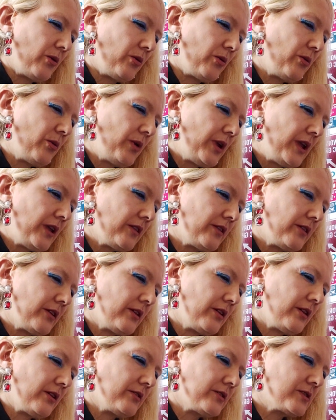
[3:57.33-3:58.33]
With
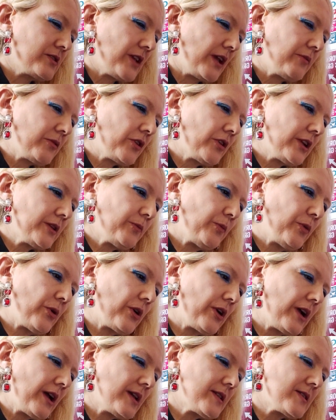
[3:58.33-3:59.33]
the Democrat
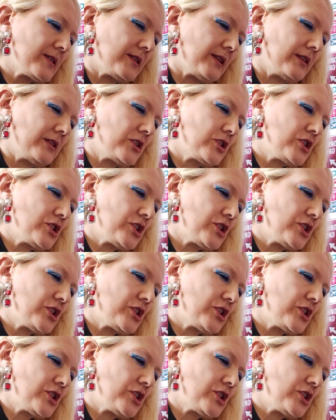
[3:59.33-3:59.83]
President